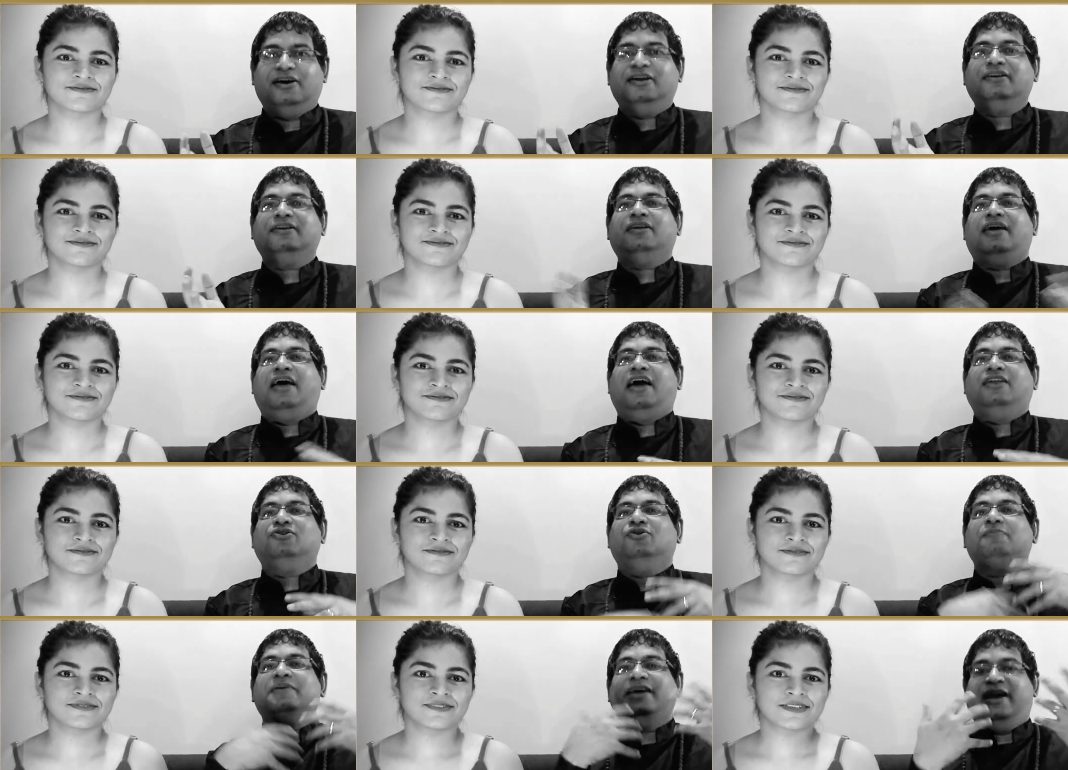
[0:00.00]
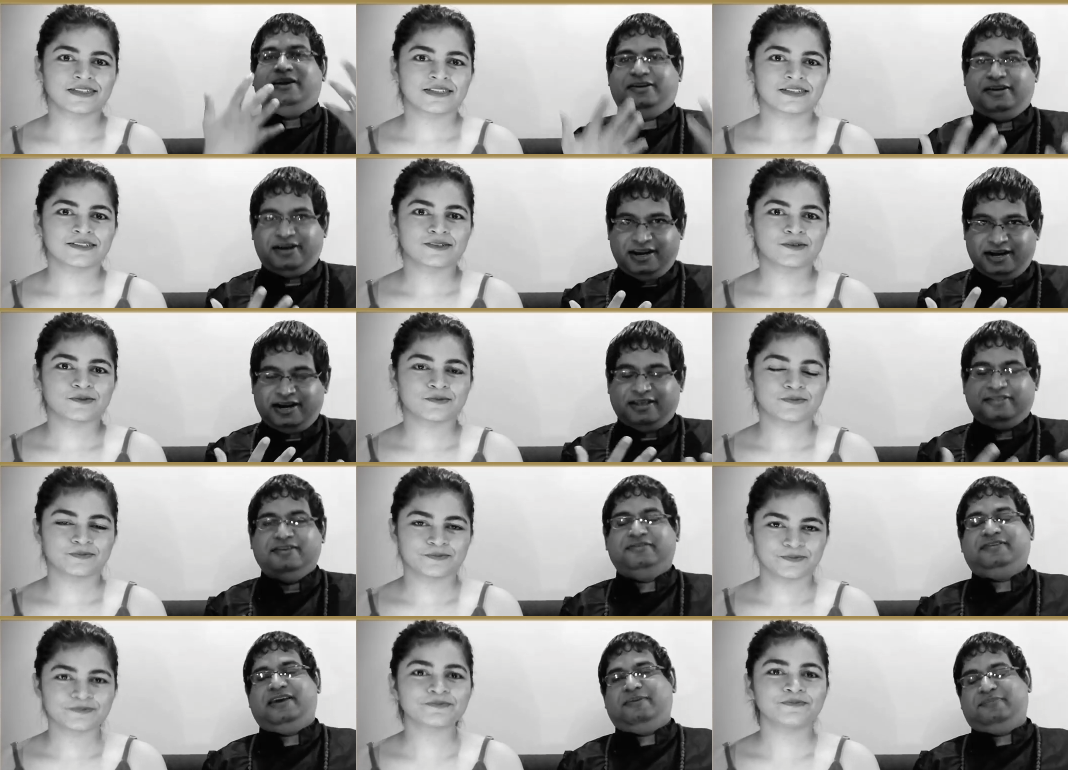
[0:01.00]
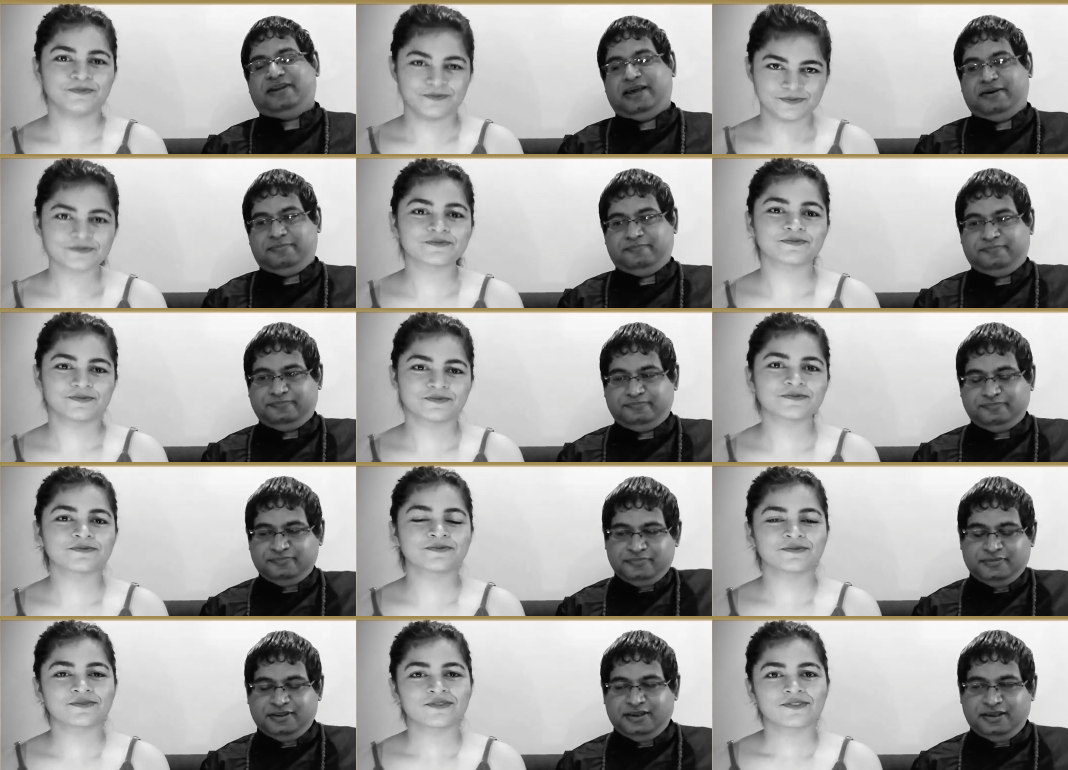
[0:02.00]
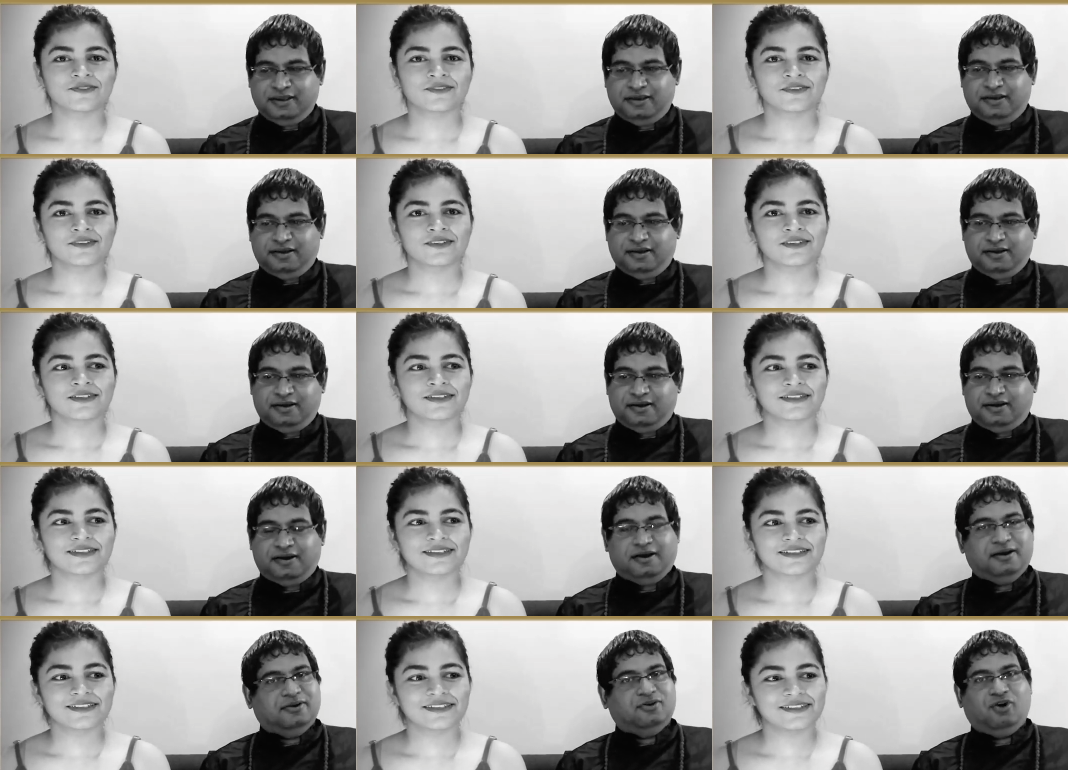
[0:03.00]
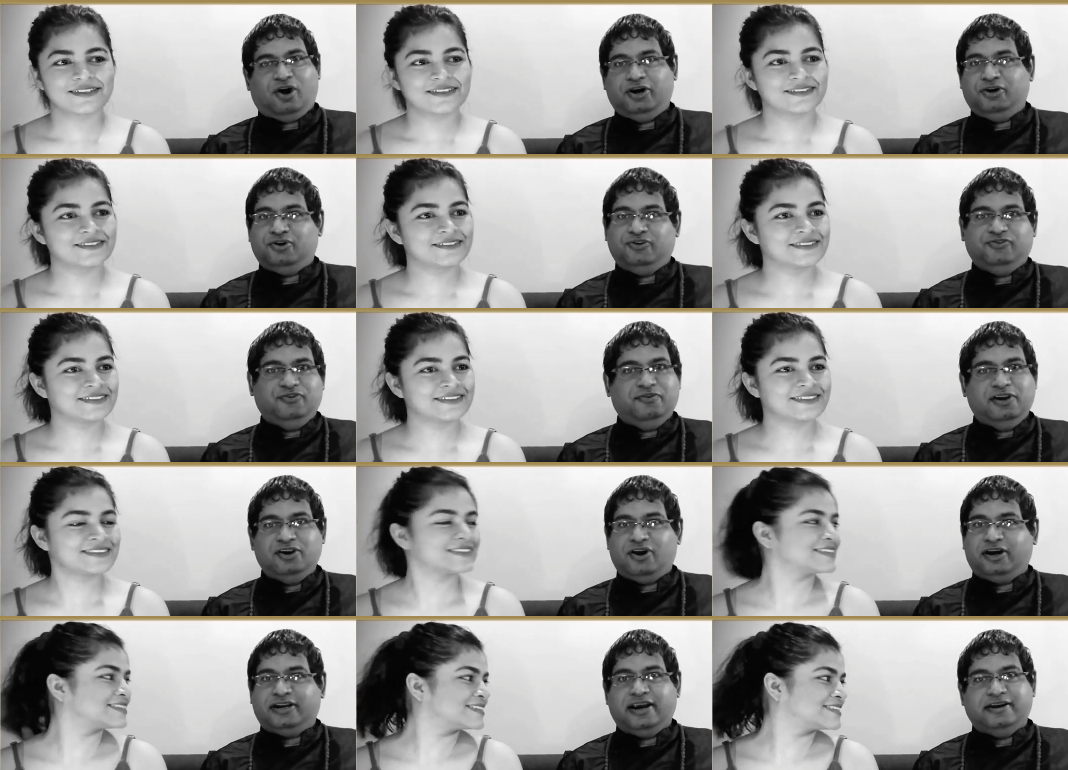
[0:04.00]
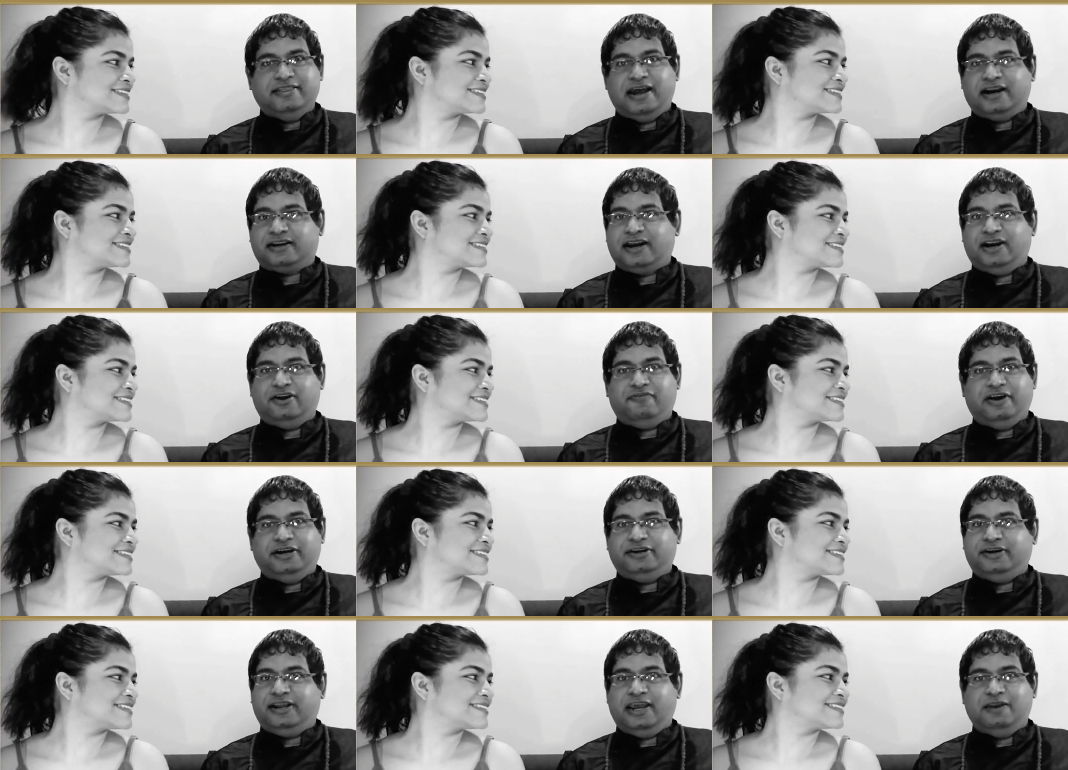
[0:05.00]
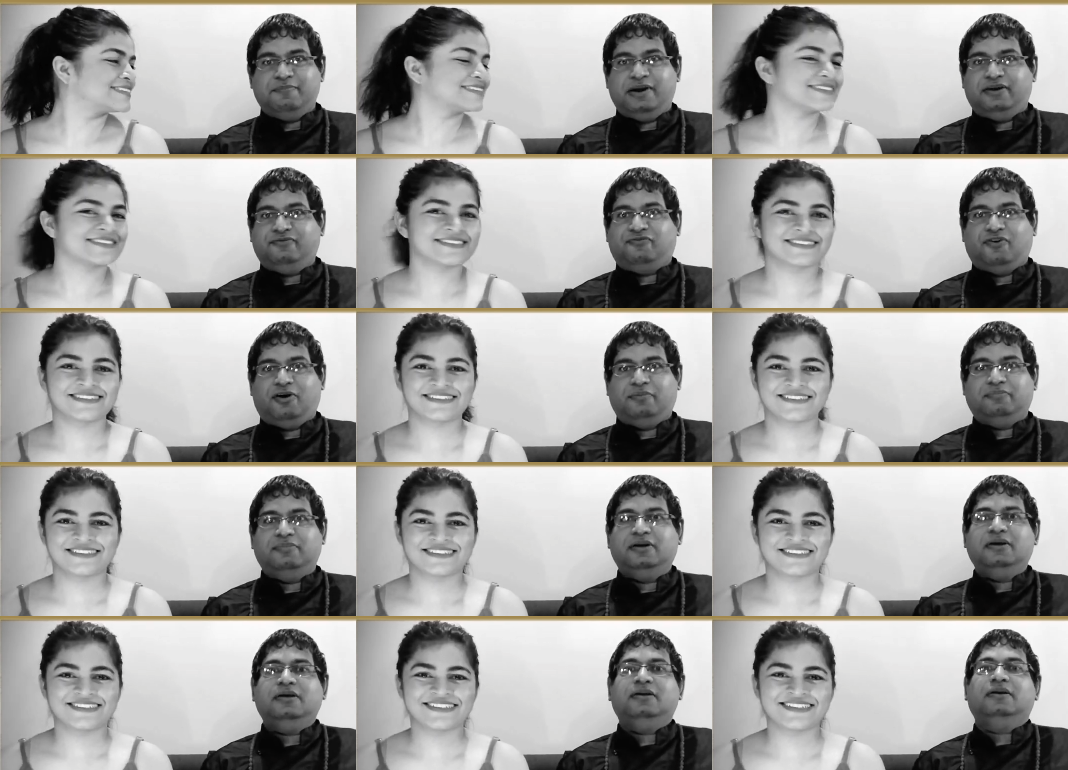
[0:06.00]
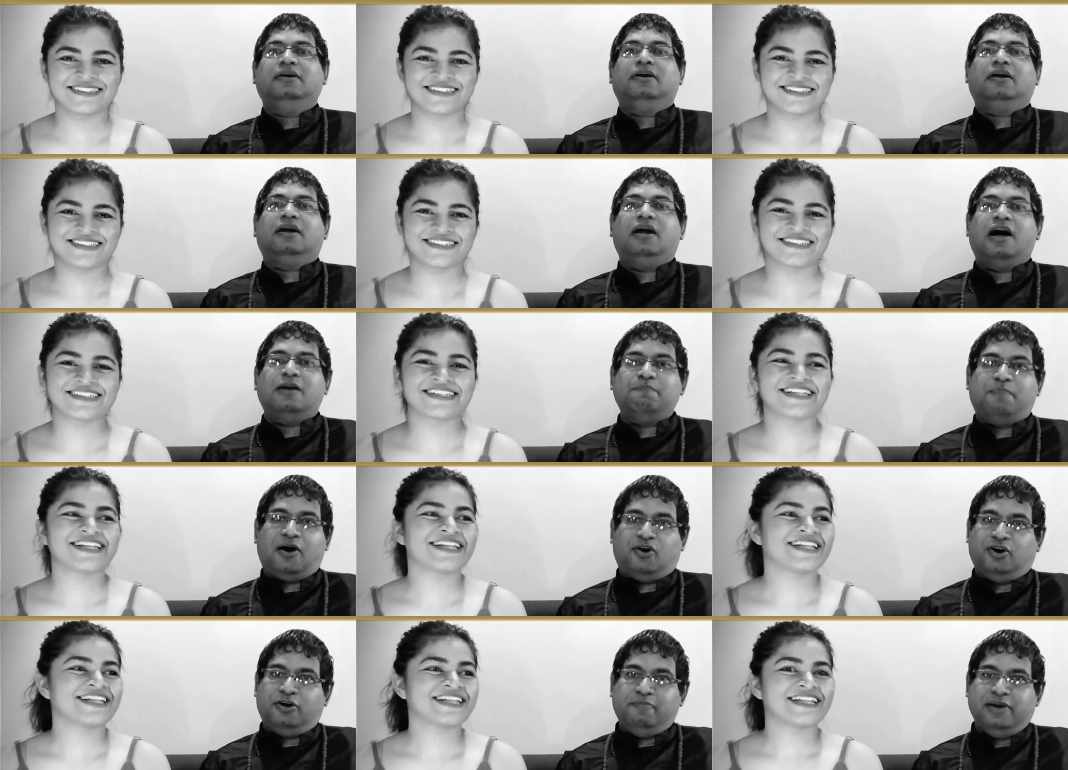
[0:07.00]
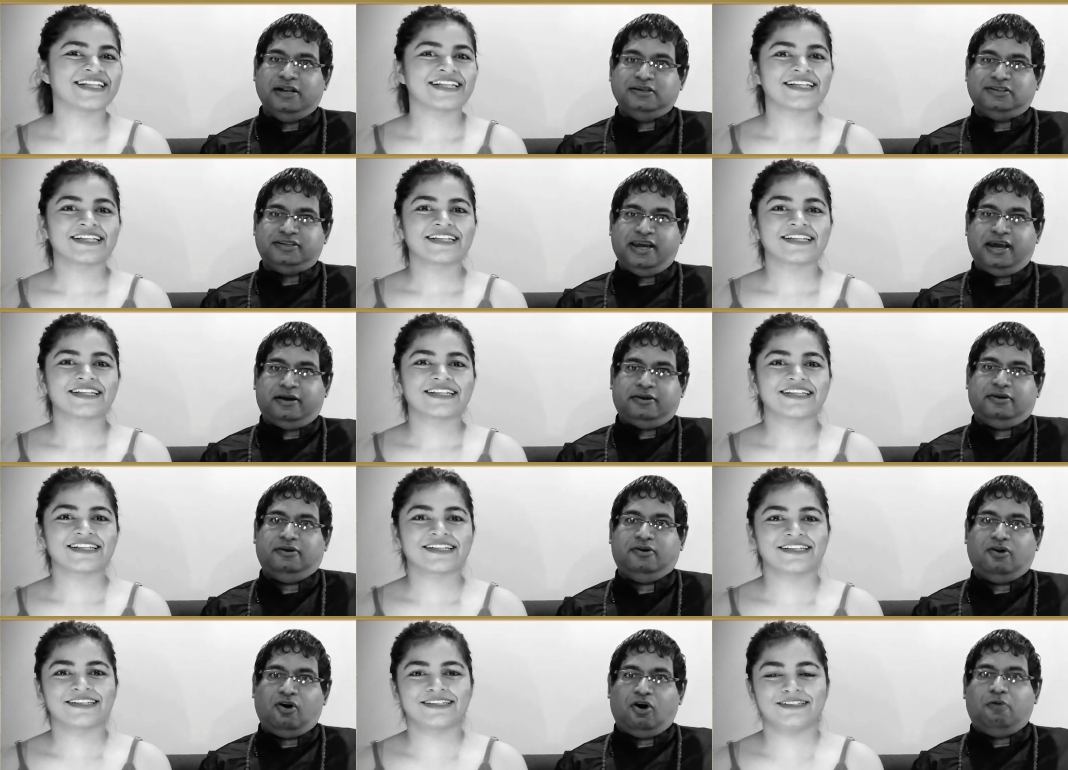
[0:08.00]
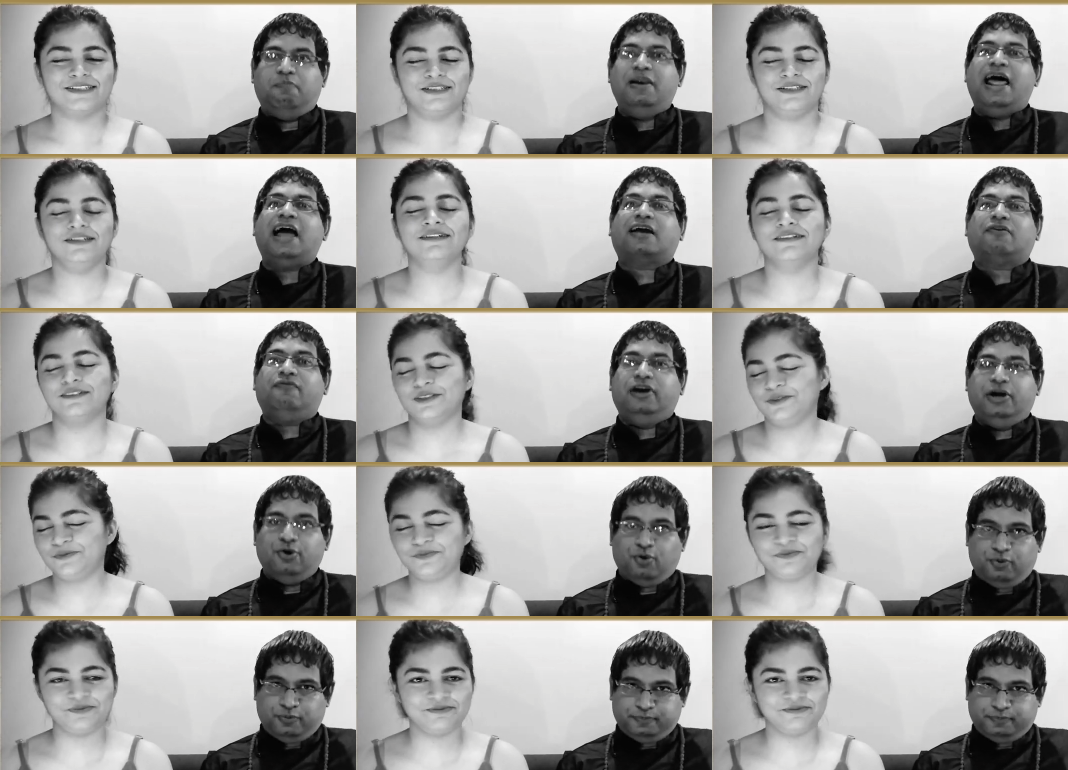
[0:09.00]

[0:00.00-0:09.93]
Speaker 1: learn and you'll be entertained at the same time. Uh, God knows you will not get that kind of entertainment from Gunpowder Milkshake or Black Widow.